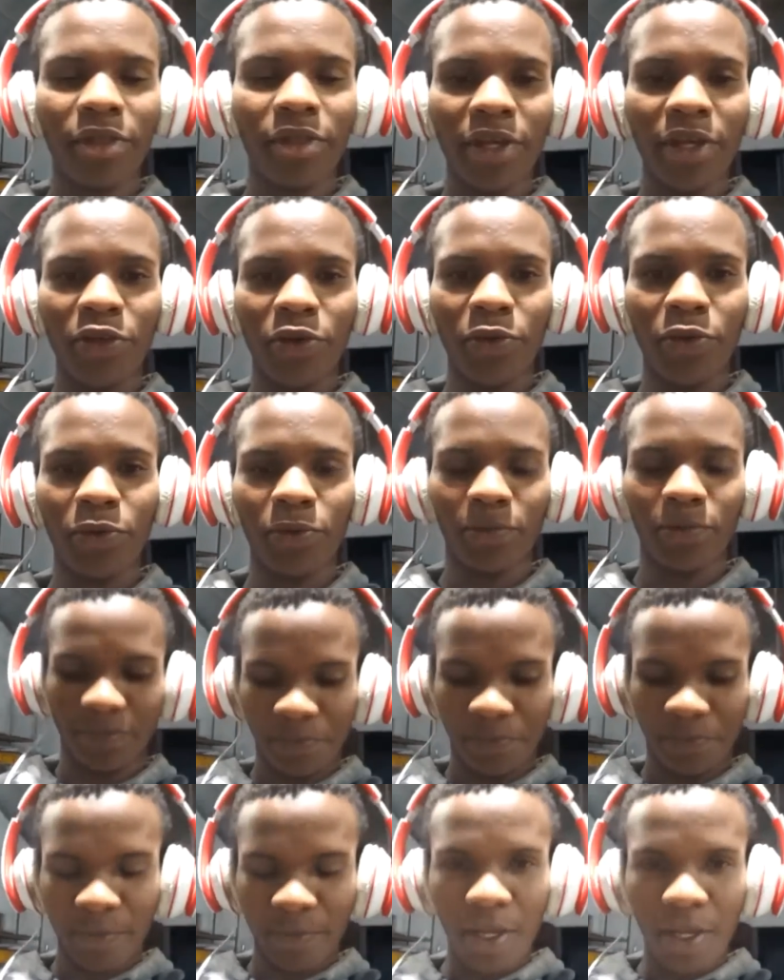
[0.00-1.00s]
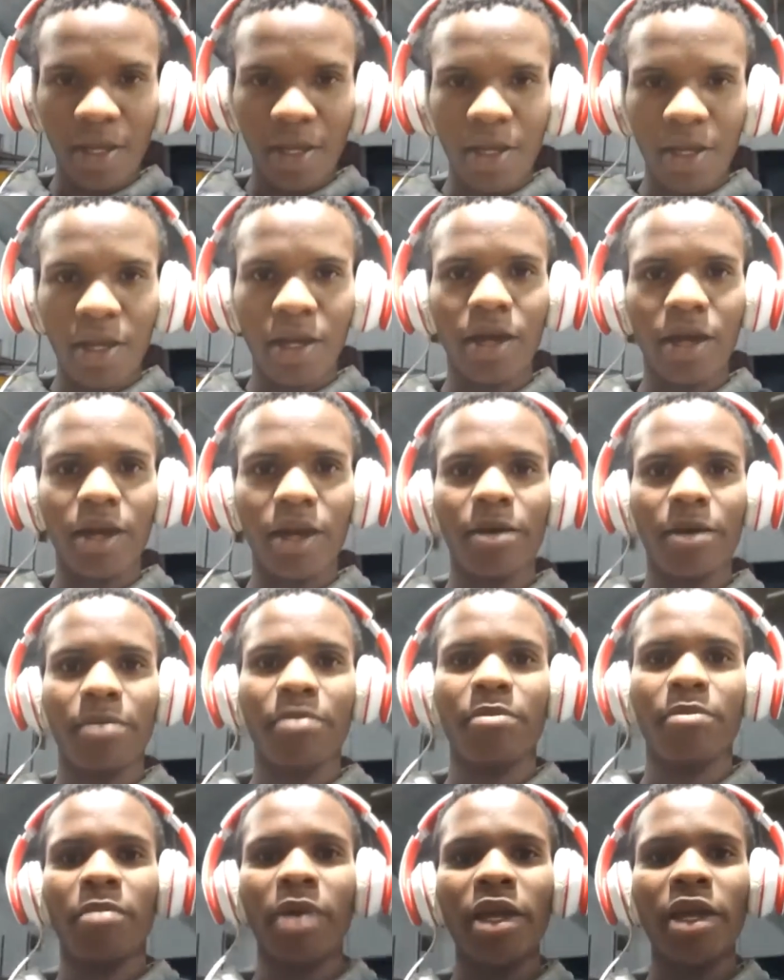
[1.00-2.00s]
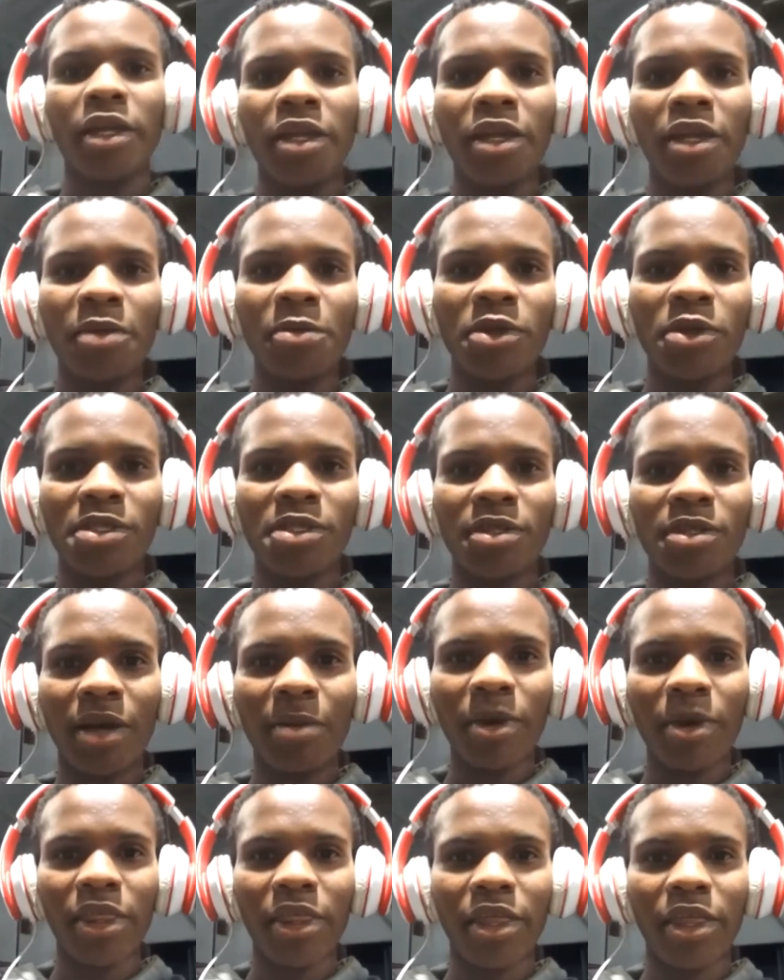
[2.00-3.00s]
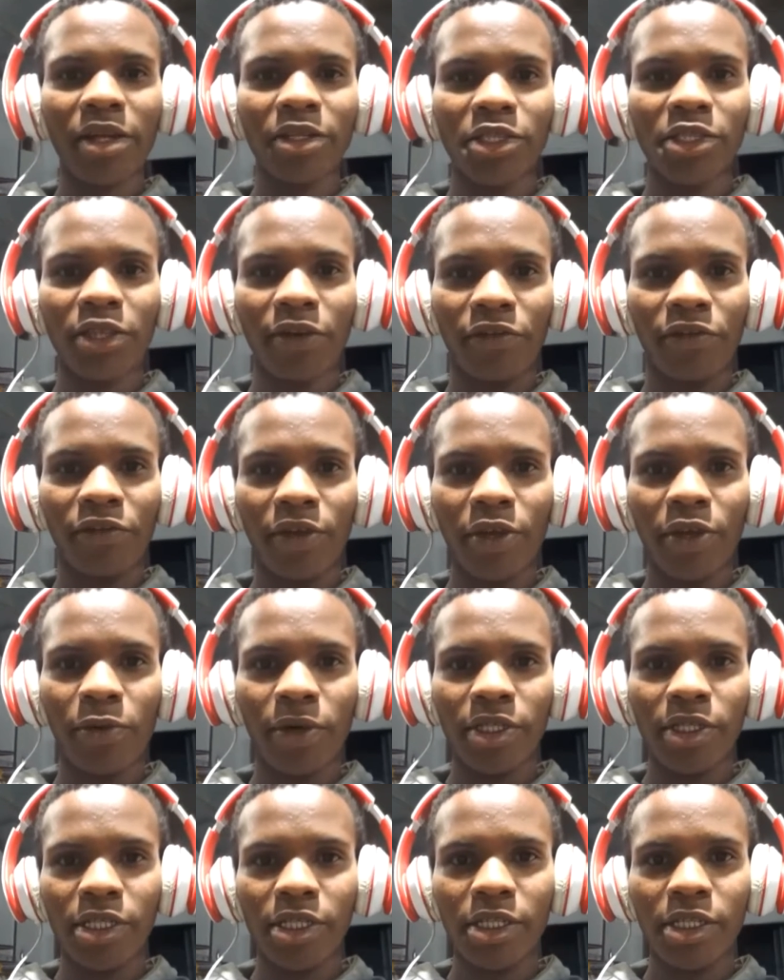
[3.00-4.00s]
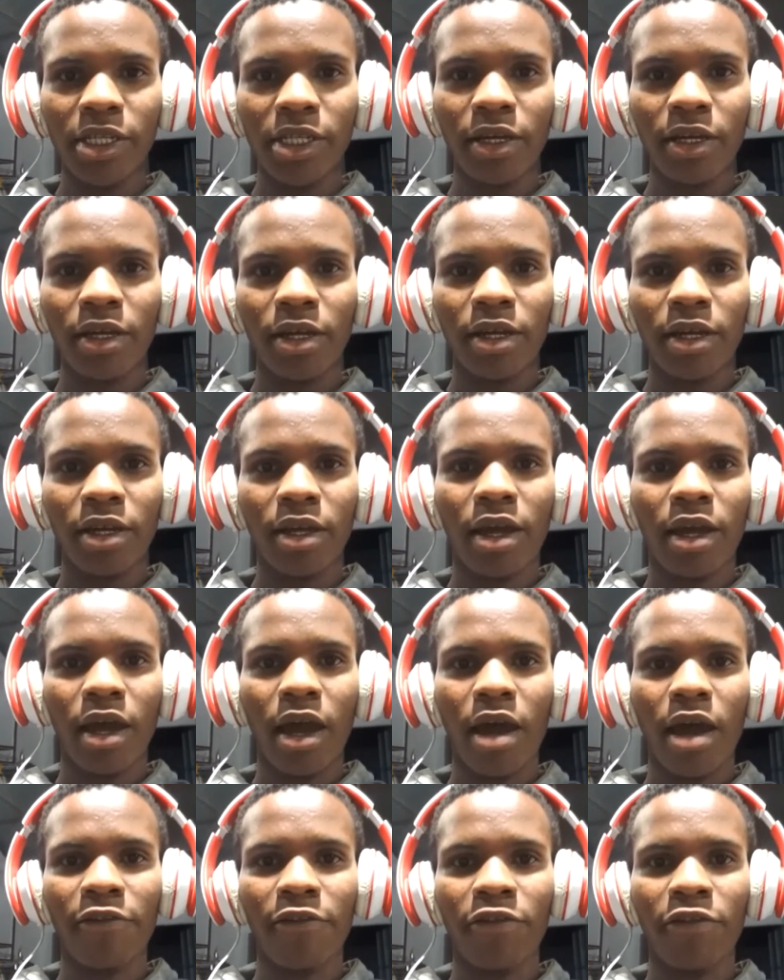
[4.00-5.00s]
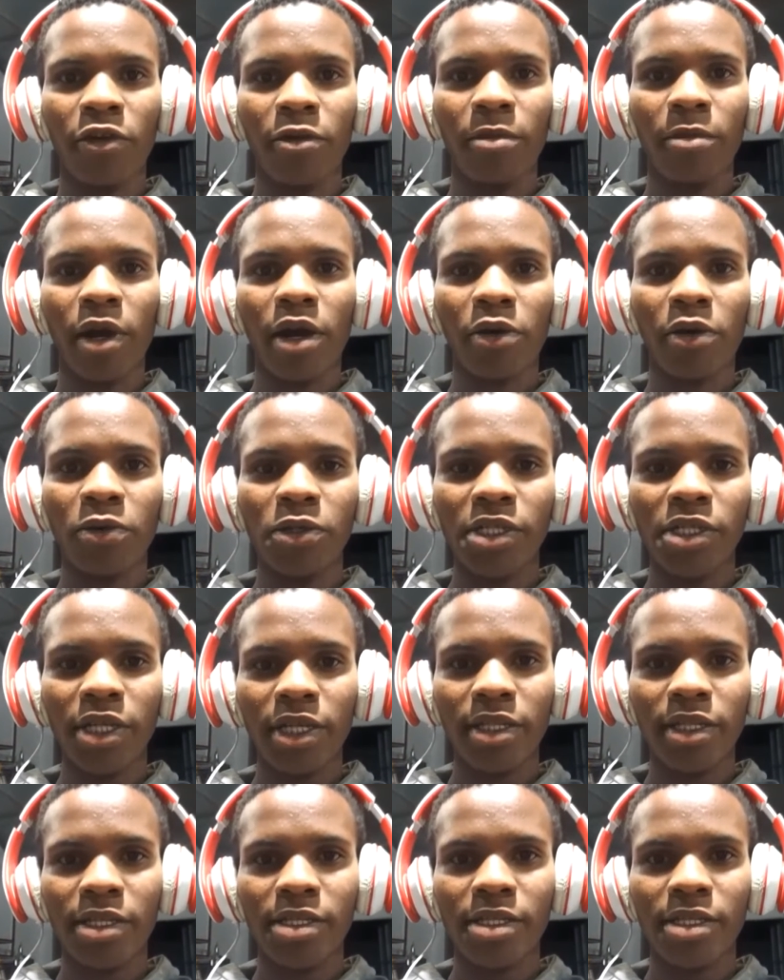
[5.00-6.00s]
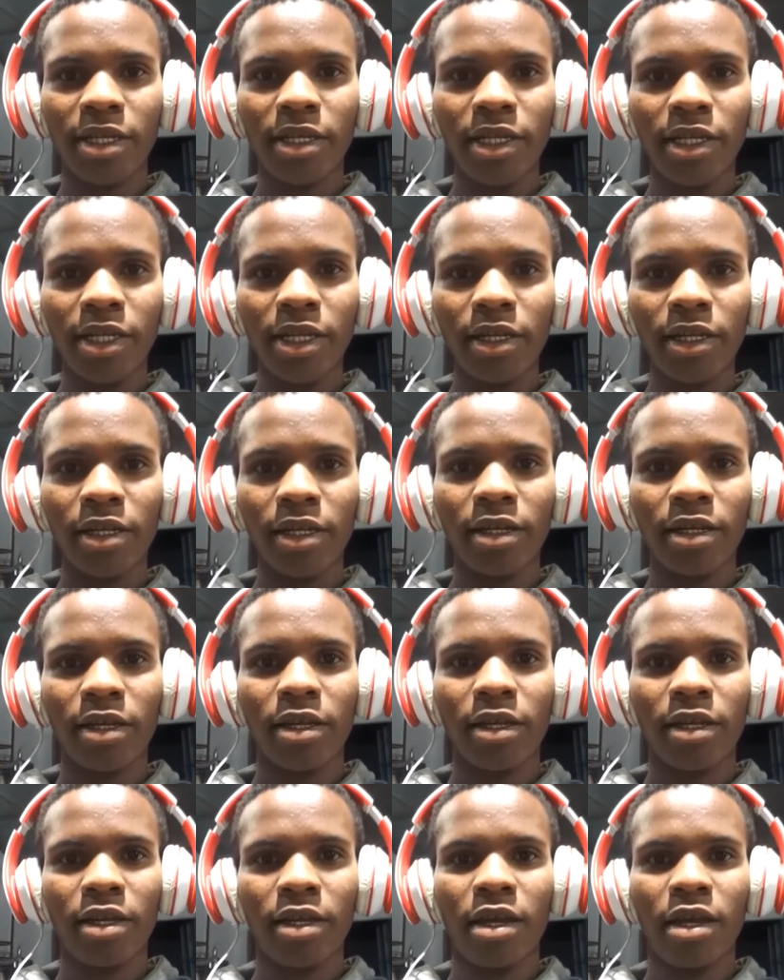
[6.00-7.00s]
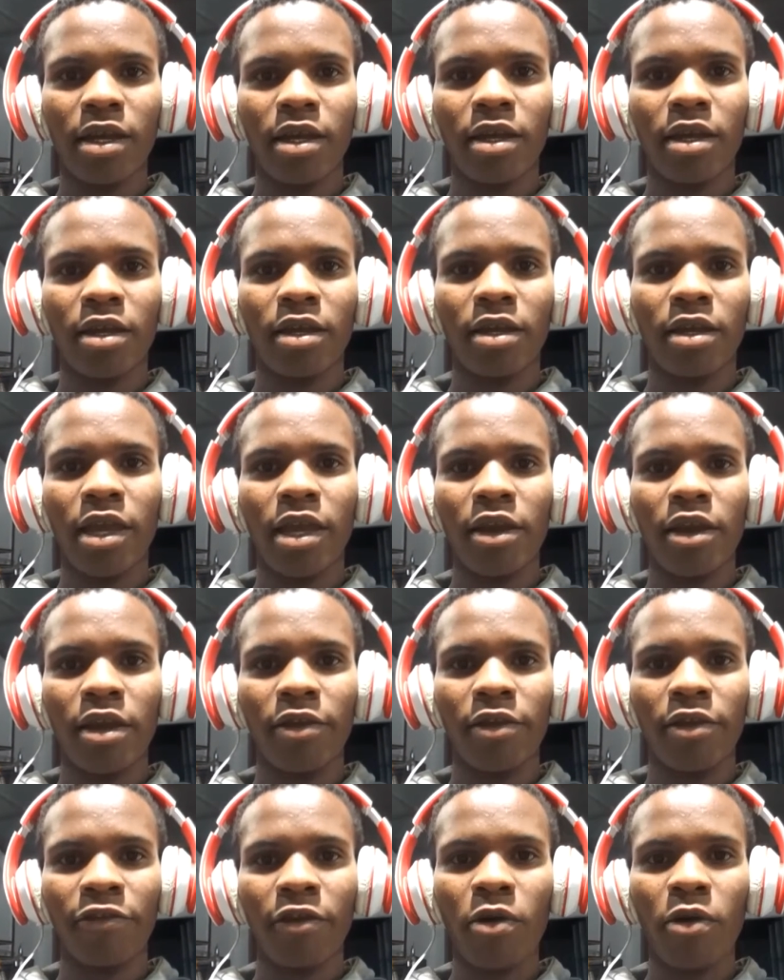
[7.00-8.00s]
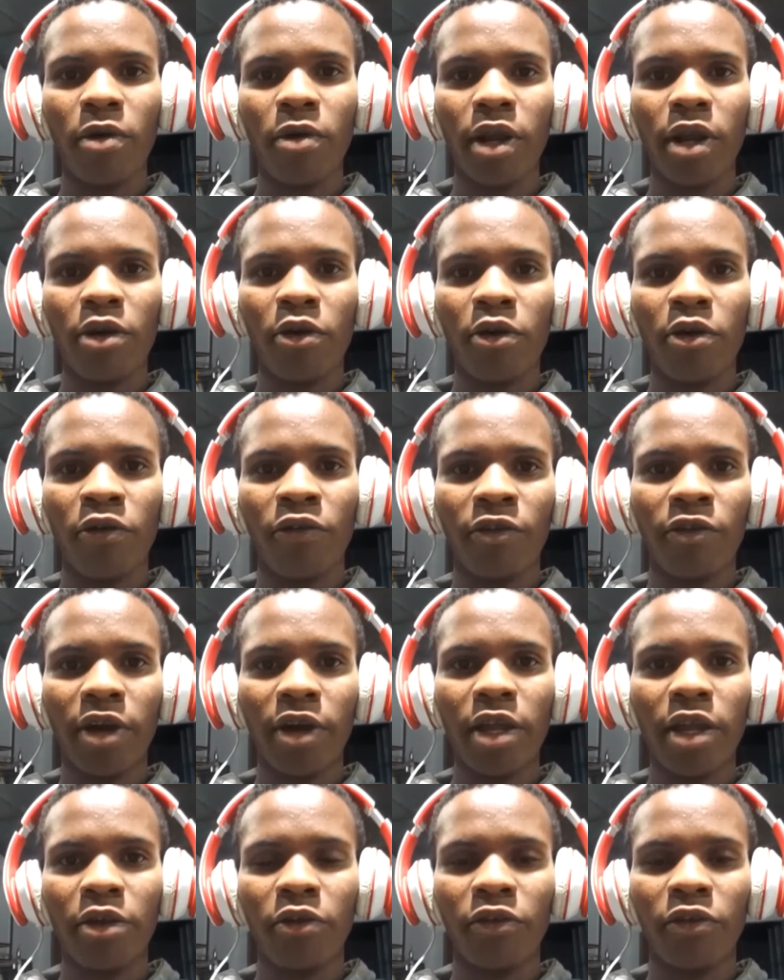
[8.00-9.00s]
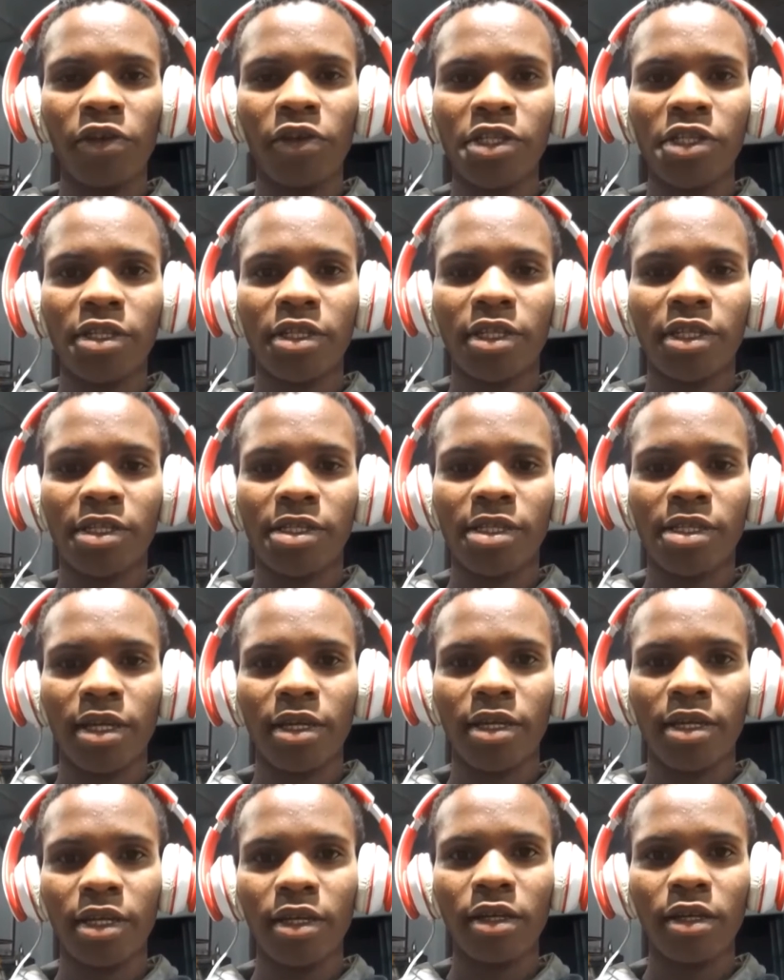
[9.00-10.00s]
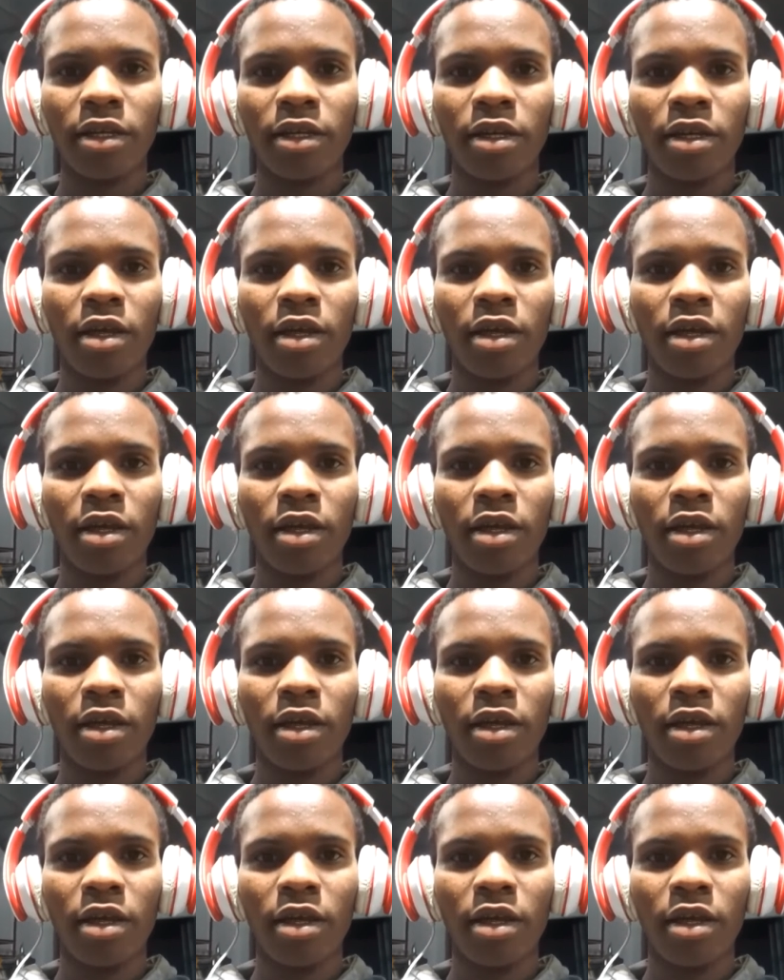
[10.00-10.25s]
Thank you. My name is Shafii Wanjenja. I'm from Arusha, Tanzania, a founder of Rare Innovation Tanzania.